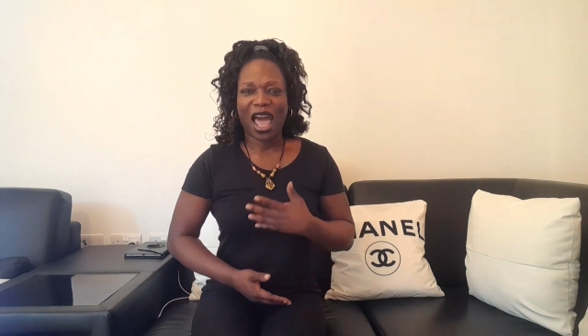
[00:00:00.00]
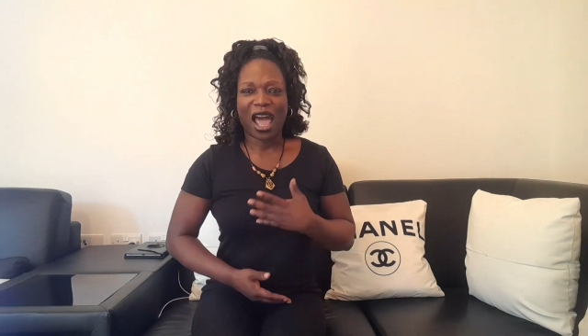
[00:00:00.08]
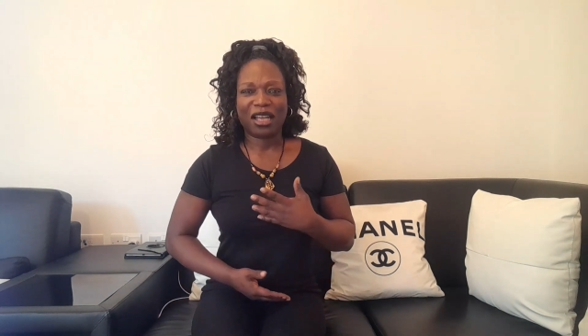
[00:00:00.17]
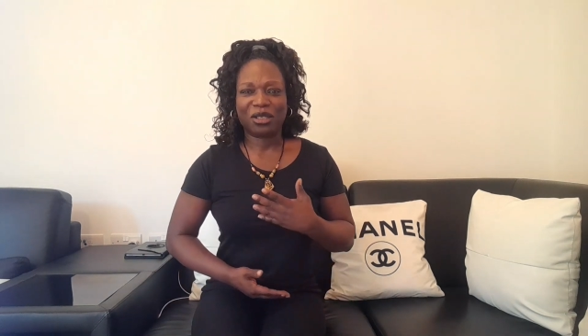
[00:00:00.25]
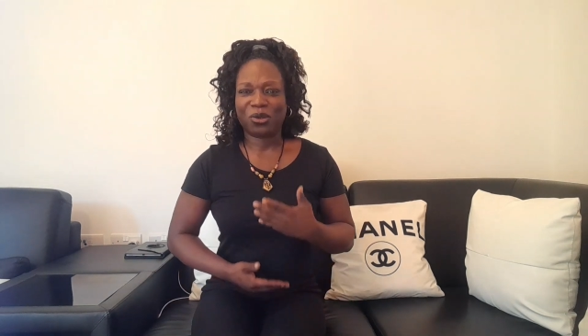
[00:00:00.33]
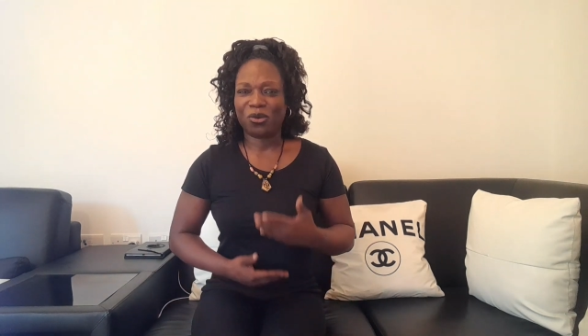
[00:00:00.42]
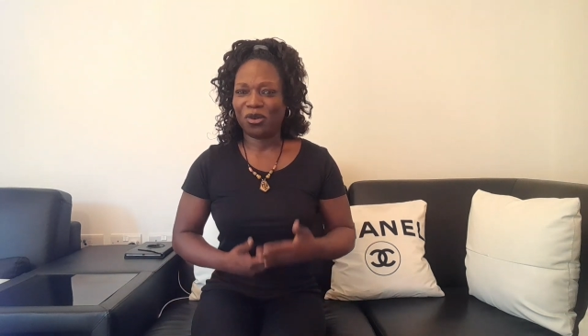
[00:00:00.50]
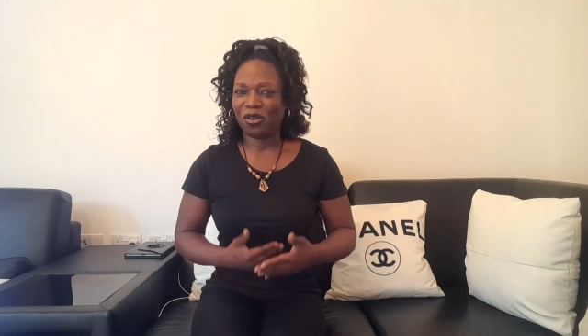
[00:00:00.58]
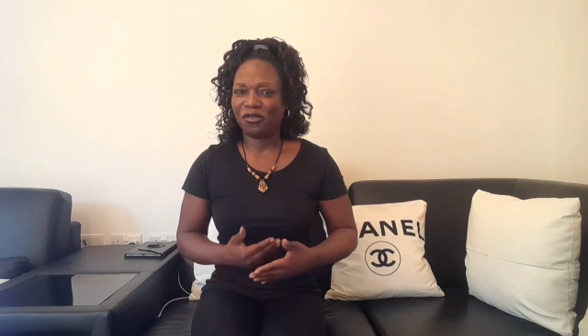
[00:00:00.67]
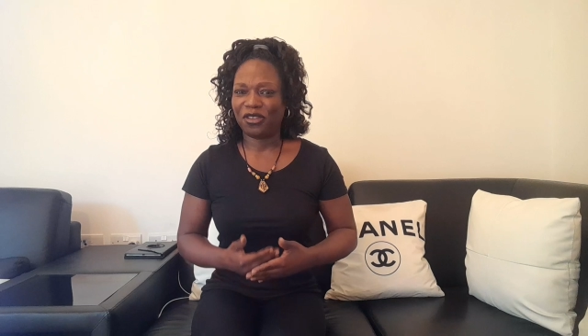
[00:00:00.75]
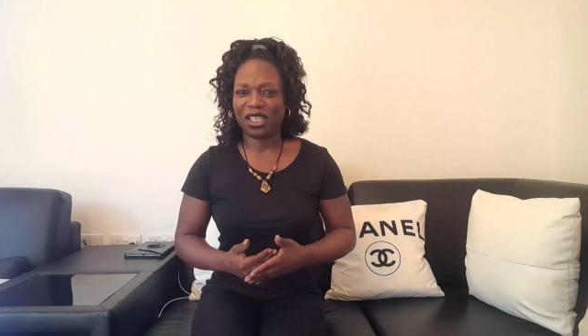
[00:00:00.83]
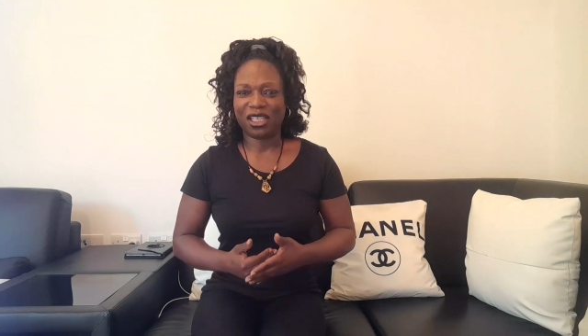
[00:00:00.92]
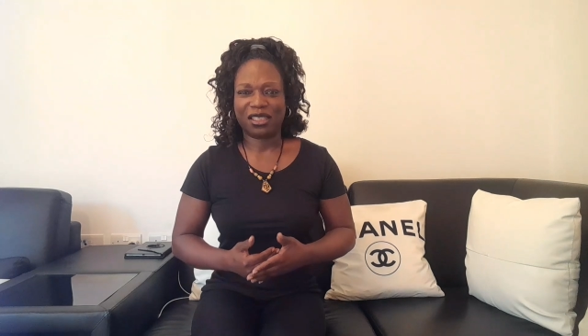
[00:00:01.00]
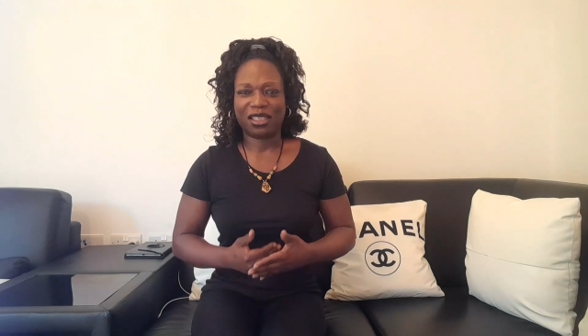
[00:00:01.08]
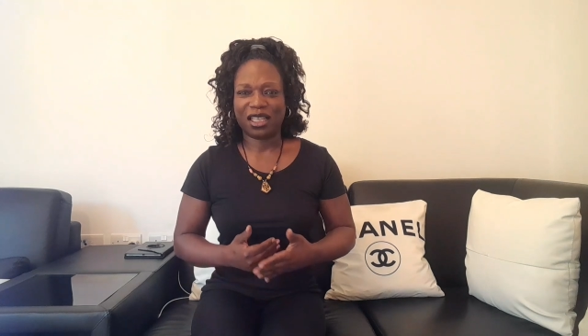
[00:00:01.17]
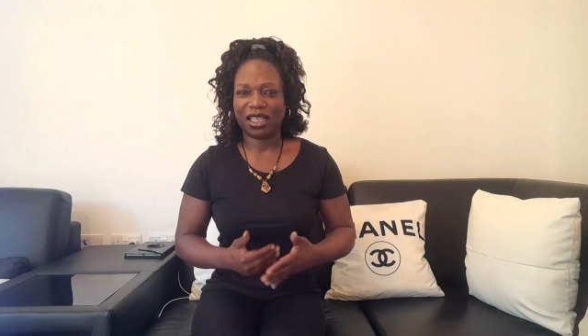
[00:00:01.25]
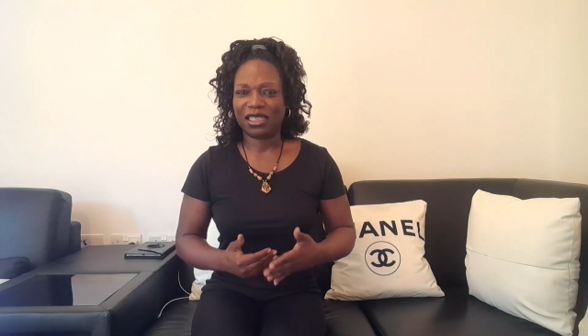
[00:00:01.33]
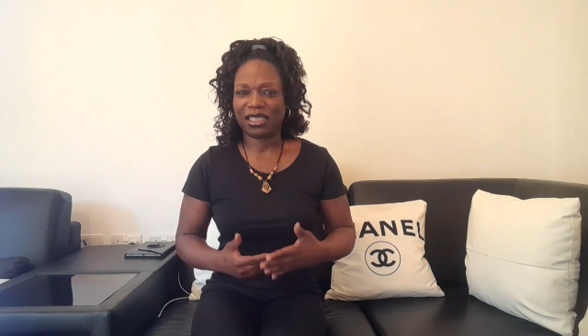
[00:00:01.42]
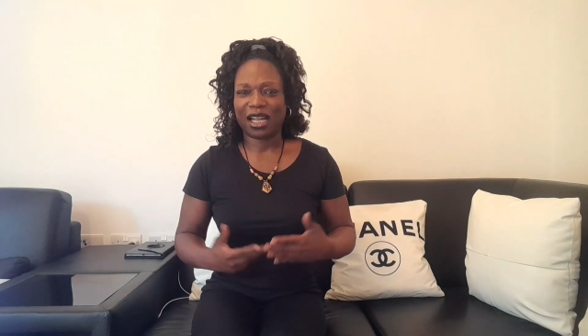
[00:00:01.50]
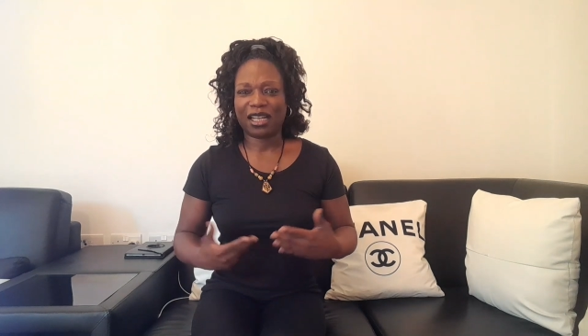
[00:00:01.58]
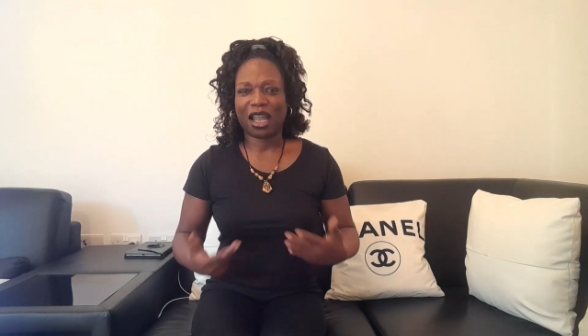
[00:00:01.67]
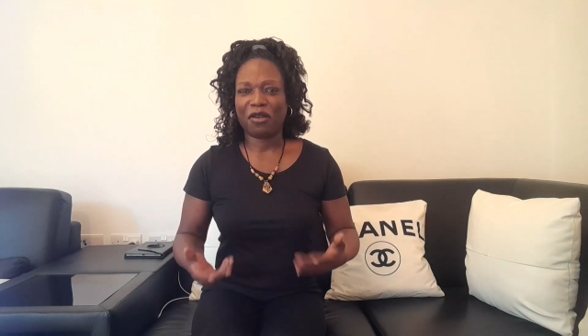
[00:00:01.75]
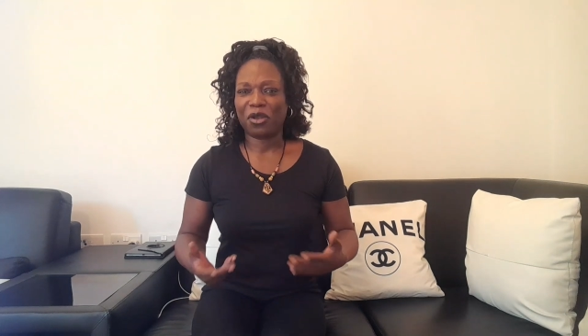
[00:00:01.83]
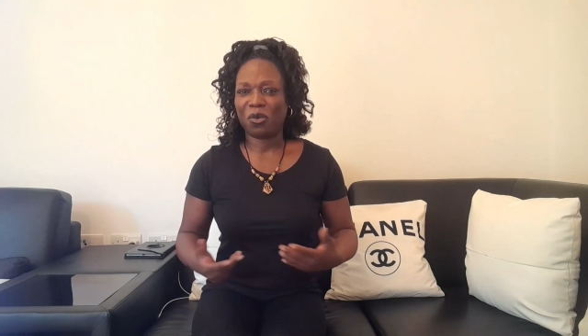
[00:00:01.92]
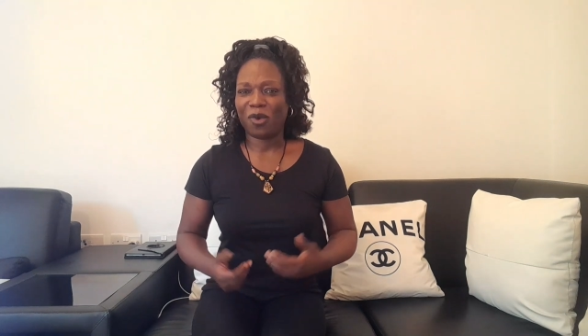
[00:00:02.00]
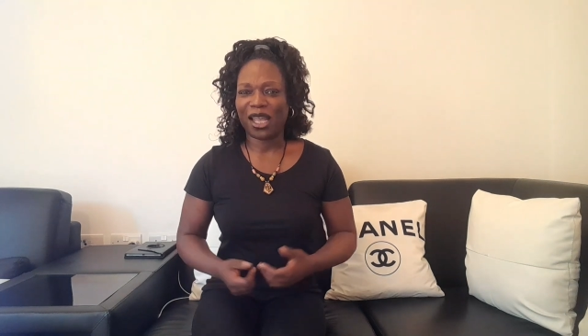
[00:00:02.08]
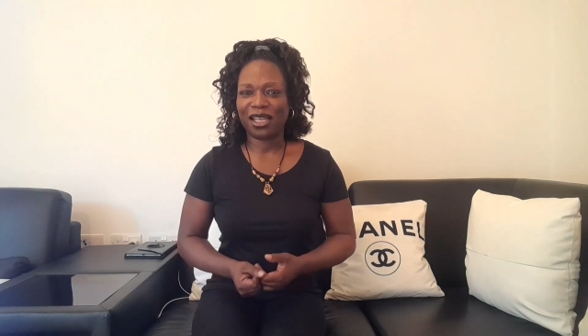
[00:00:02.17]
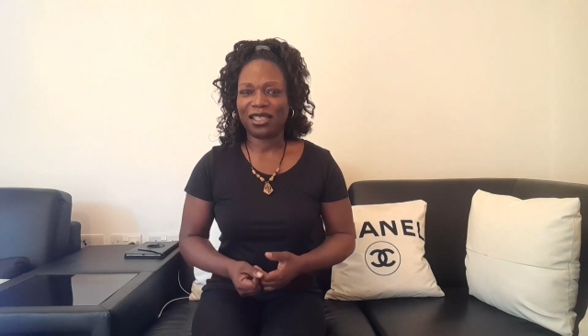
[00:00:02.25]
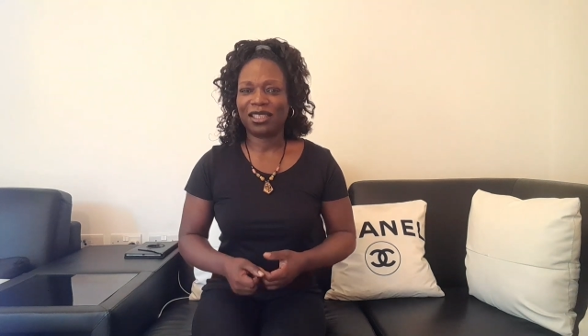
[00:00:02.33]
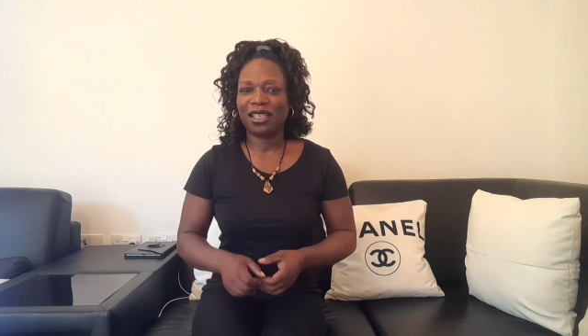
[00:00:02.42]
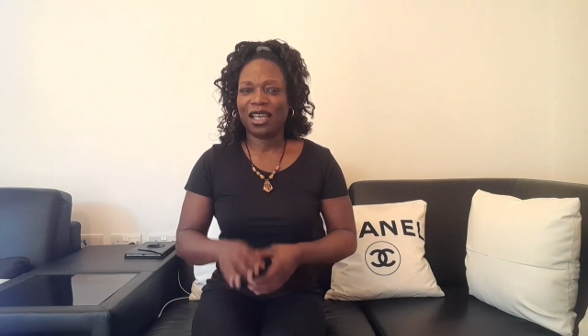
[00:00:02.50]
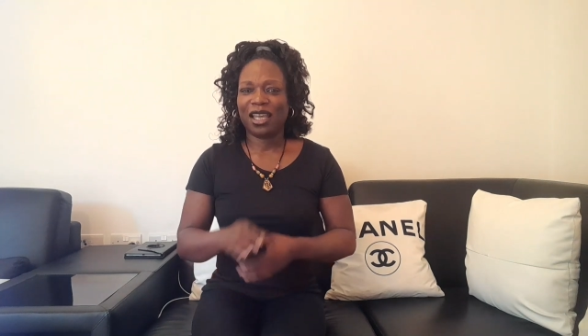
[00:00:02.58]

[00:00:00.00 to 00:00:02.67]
and all of these things that carry weight.